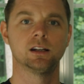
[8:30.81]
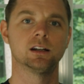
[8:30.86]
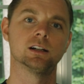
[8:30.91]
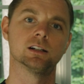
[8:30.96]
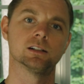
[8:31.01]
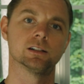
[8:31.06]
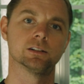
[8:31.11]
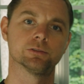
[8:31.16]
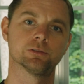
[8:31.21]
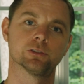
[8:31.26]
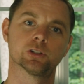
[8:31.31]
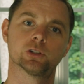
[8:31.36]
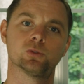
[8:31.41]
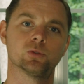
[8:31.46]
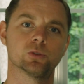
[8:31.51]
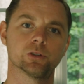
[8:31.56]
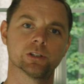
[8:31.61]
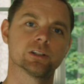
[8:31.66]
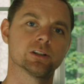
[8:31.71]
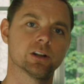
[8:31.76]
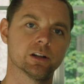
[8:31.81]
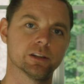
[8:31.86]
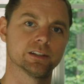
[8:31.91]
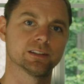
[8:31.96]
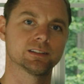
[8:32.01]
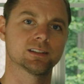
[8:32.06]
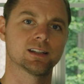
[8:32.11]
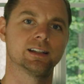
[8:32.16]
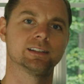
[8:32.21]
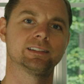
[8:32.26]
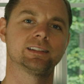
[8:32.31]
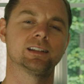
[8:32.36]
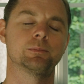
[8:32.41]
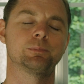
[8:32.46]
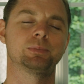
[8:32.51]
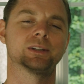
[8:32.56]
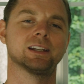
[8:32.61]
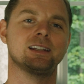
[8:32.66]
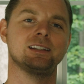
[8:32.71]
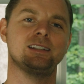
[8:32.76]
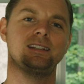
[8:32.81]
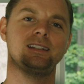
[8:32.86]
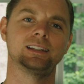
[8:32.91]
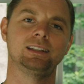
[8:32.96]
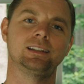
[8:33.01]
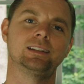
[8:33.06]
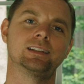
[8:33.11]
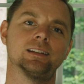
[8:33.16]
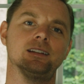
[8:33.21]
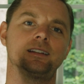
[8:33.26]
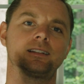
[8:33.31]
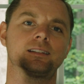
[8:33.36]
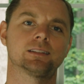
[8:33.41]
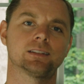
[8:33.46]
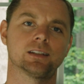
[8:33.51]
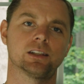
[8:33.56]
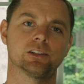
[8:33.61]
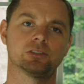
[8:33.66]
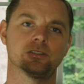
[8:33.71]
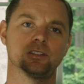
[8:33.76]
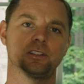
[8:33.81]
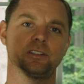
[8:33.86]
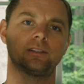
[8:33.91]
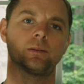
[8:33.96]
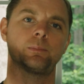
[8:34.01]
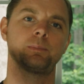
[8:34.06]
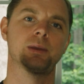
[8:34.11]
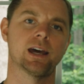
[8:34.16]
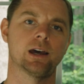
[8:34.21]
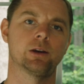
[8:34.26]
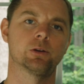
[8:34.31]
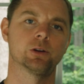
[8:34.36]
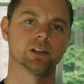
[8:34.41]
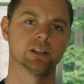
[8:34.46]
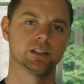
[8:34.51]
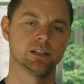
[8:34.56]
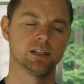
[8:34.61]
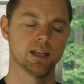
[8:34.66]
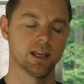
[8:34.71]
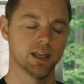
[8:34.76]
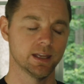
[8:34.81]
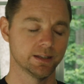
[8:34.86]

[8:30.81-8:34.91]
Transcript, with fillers: of recording all this content, but I needed accessories to power it.